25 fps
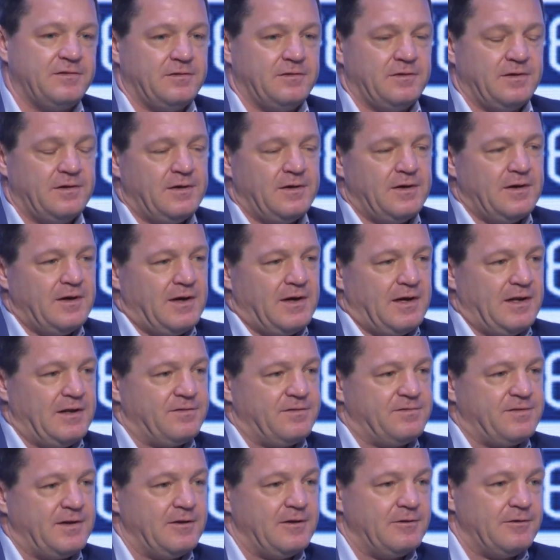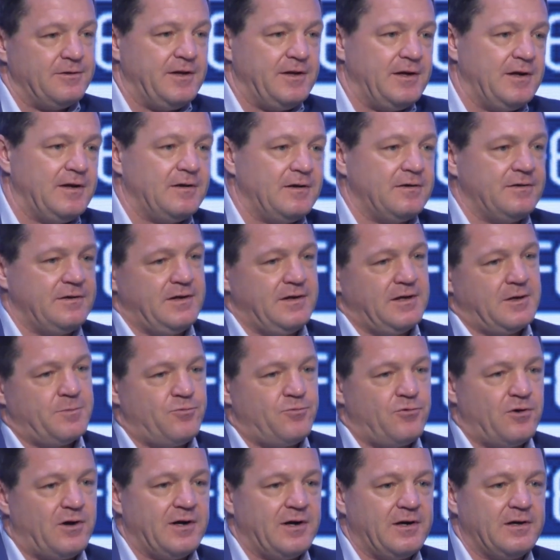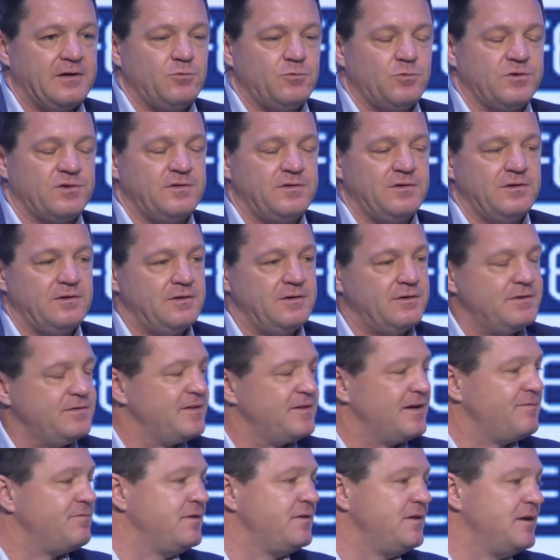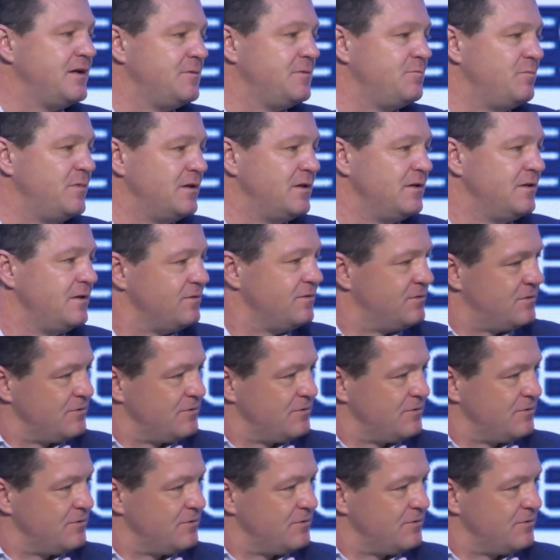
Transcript: And in a single year, the year prior, it was still 78 million.